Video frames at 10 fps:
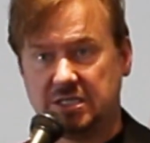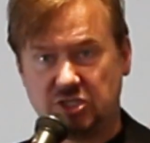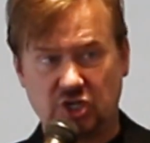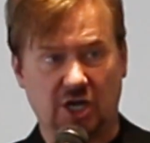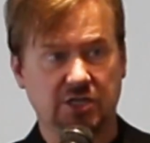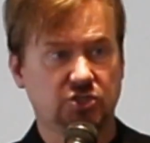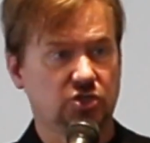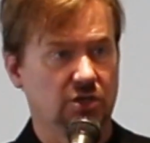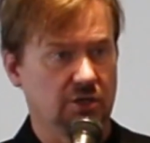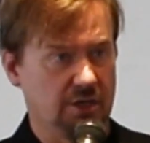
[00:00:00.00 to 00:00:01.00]
Judge
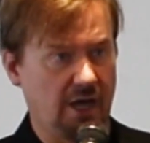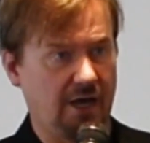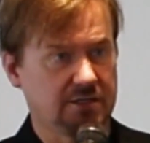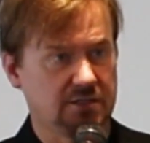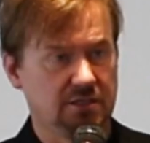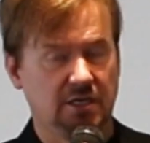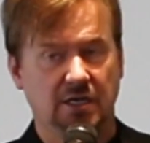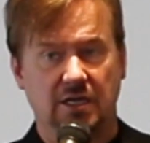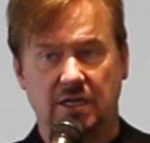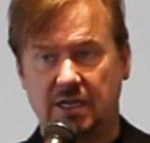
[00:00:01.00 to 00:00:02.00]
not,
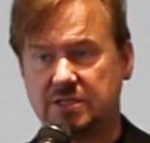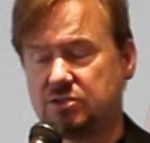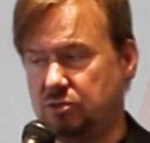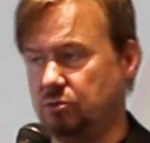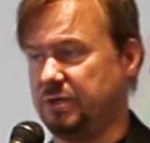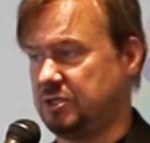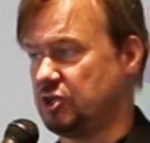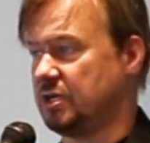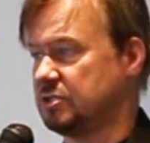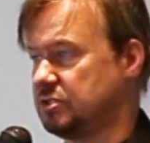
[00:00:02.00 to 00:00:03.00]
lest you be
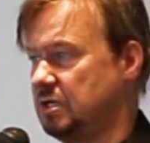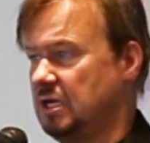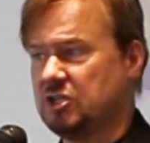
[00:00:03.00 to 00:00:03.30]
judged.